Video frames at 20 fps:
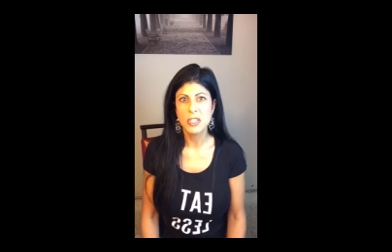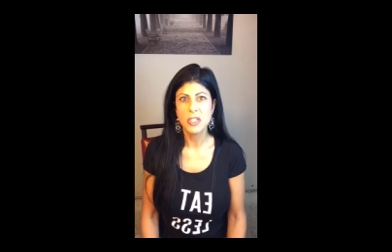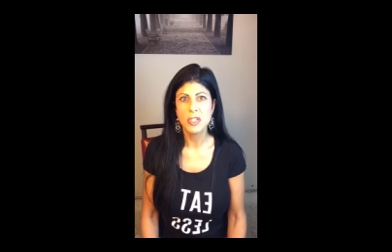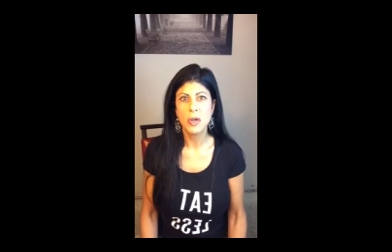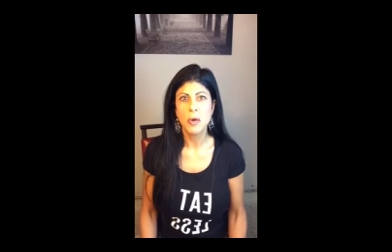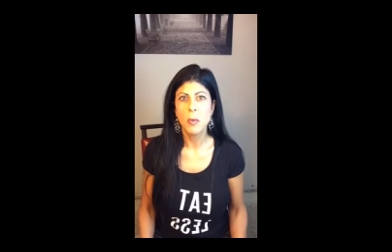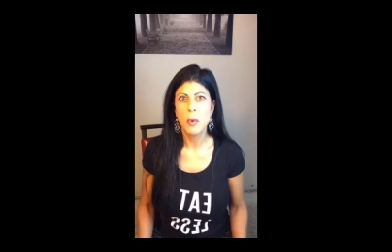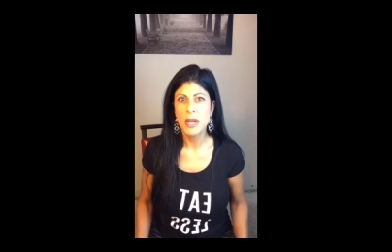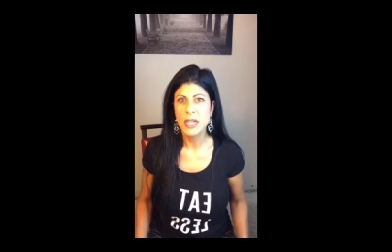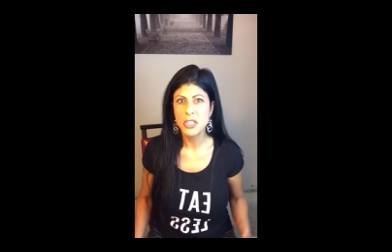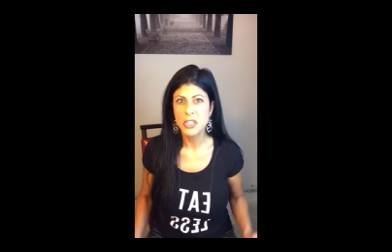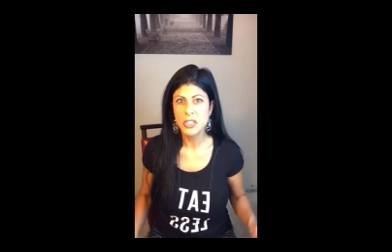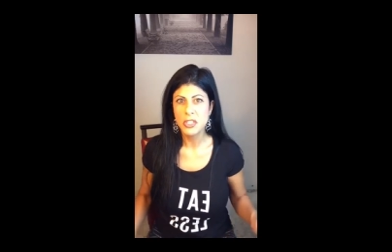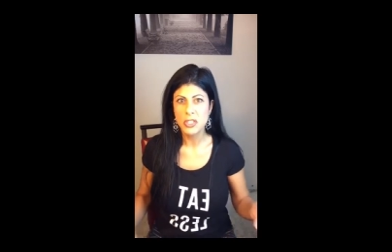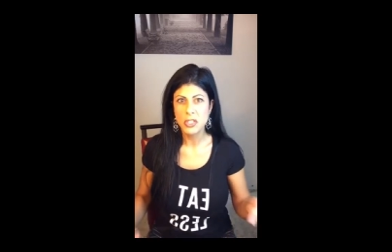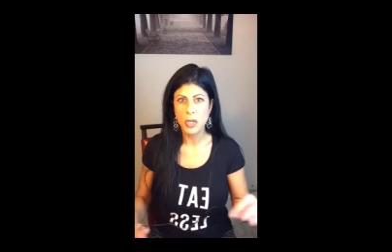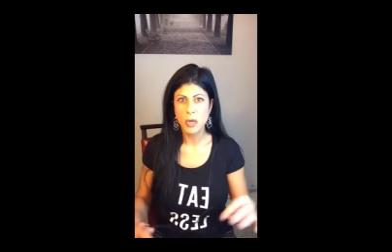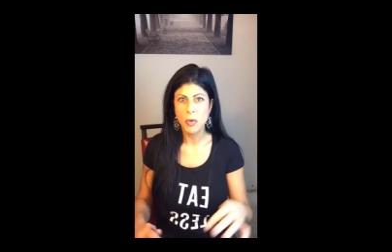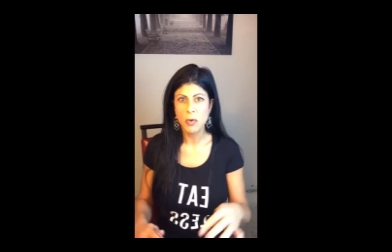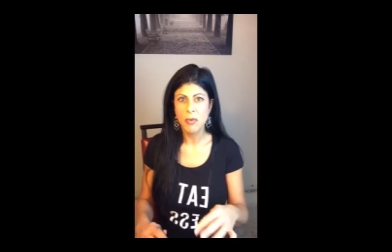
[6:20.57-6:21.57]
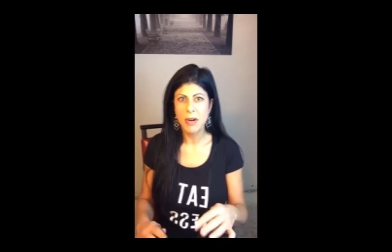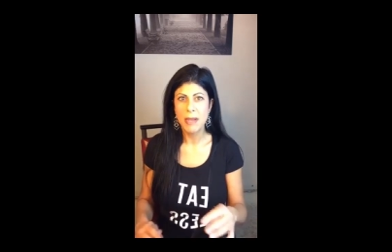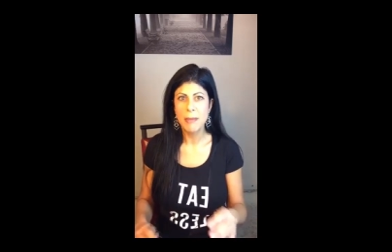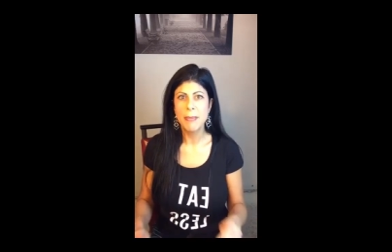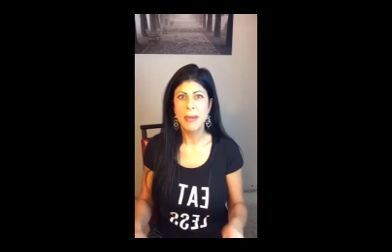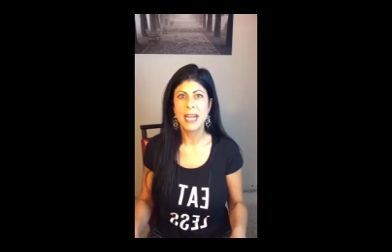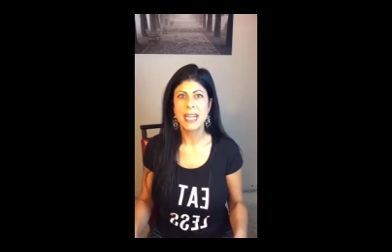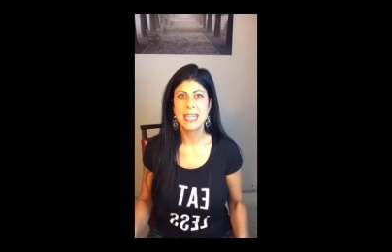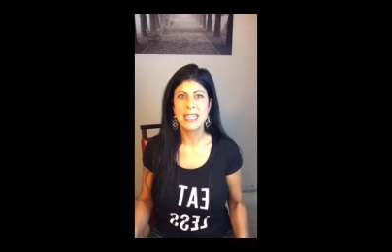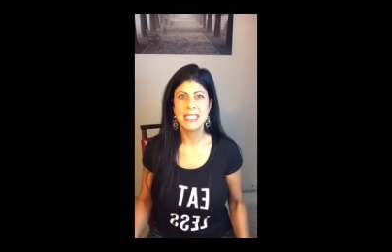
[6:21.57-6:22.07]
you don't wanna just go right
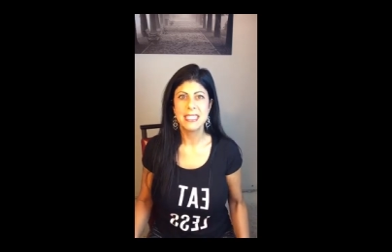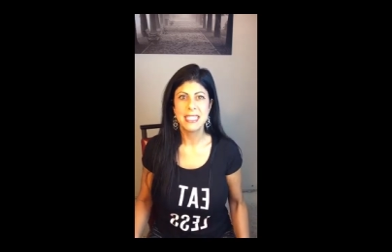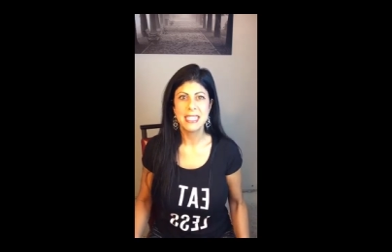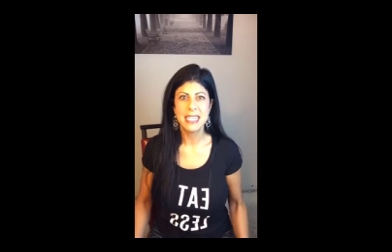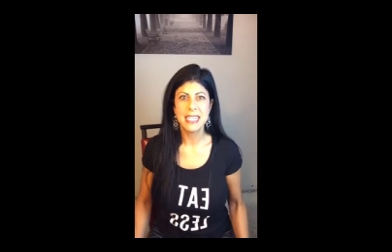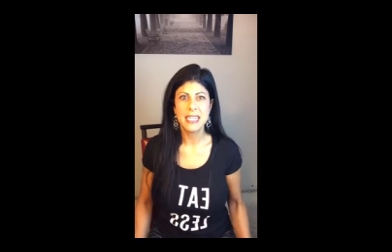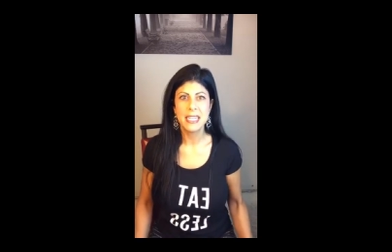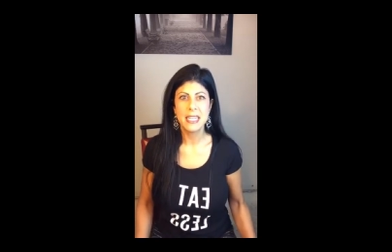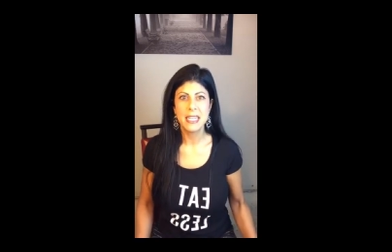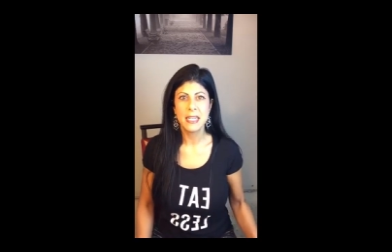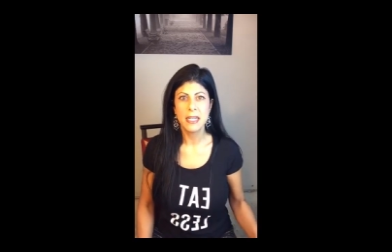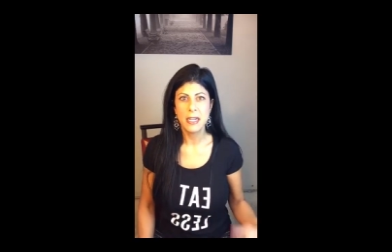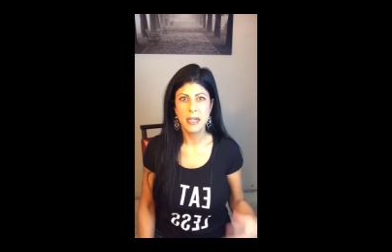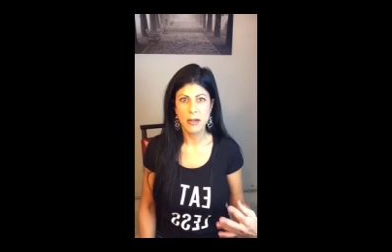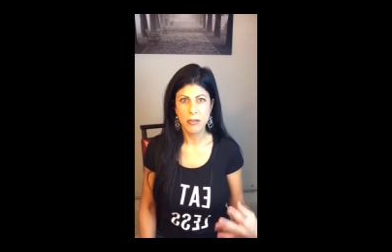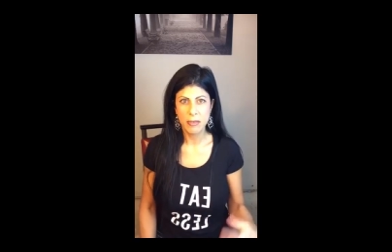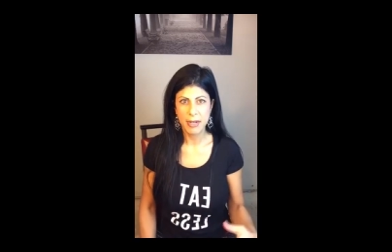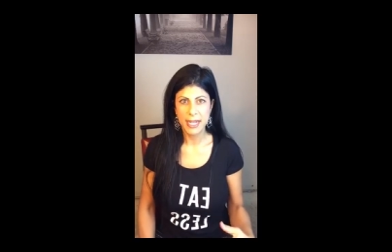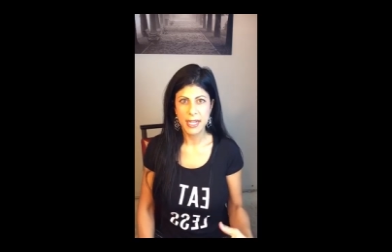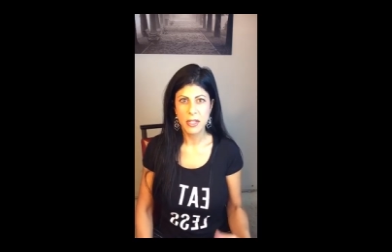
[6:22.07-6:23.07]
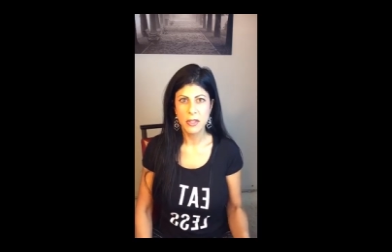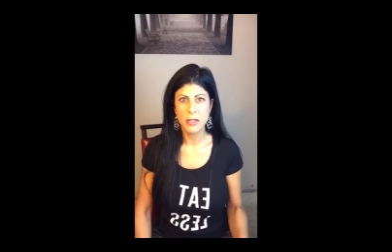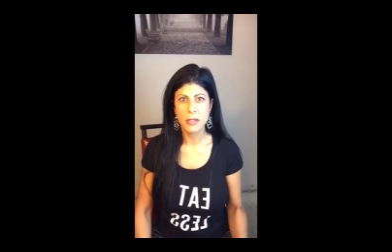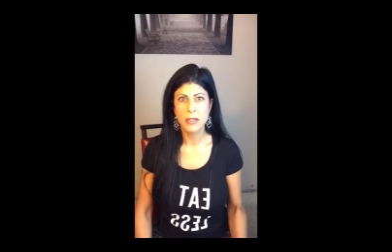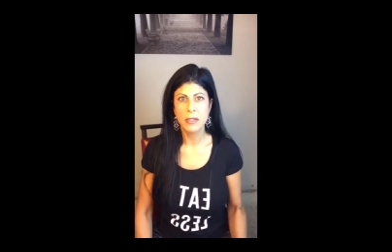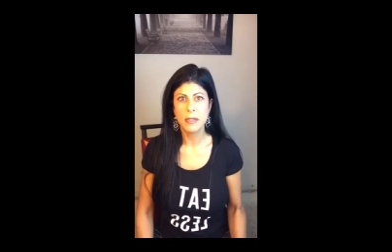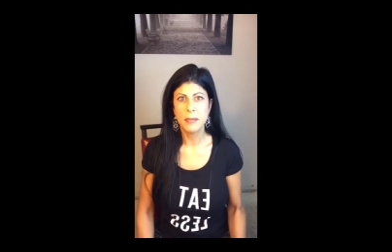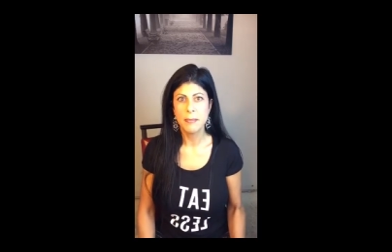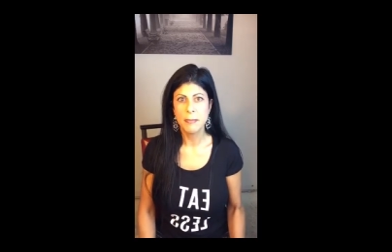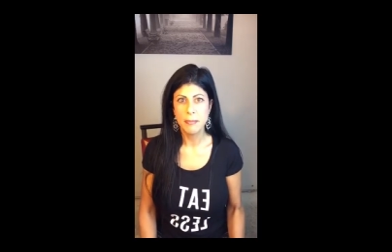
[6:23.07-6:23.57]
back into eating a
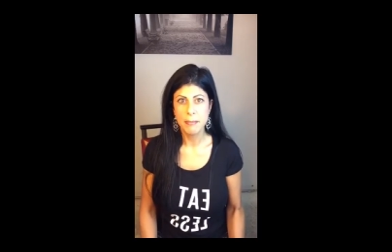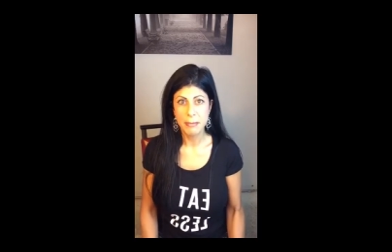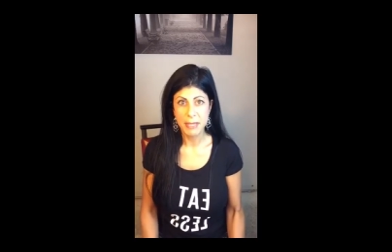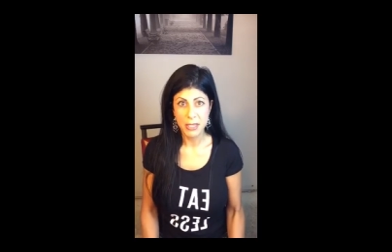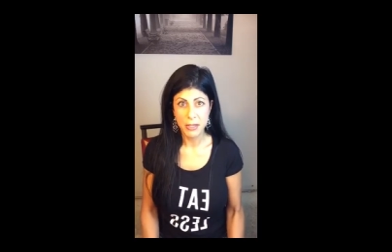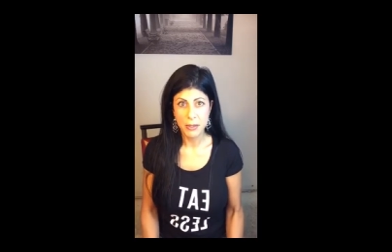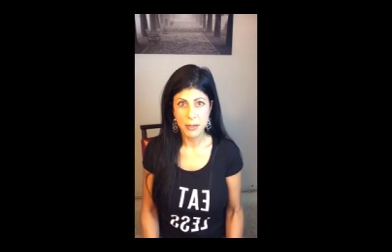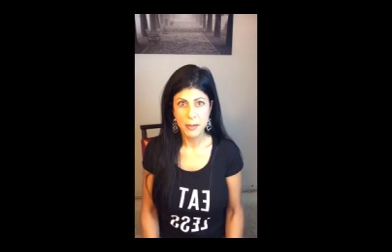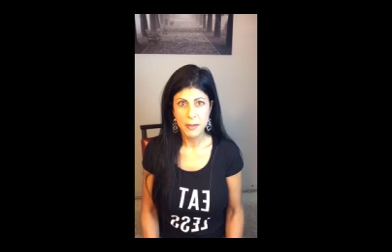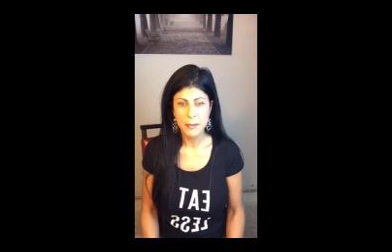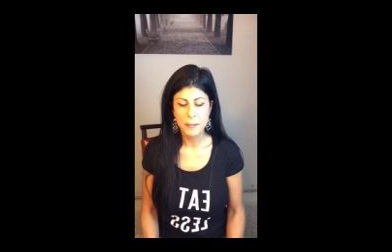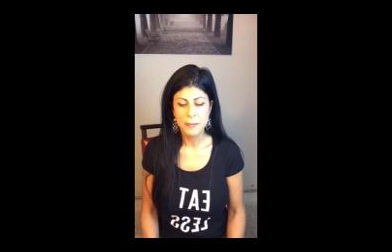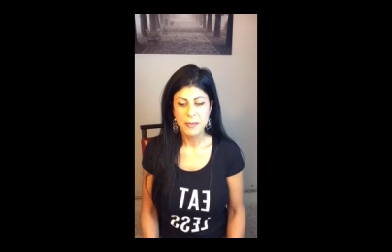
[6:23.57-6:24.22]
regular meal.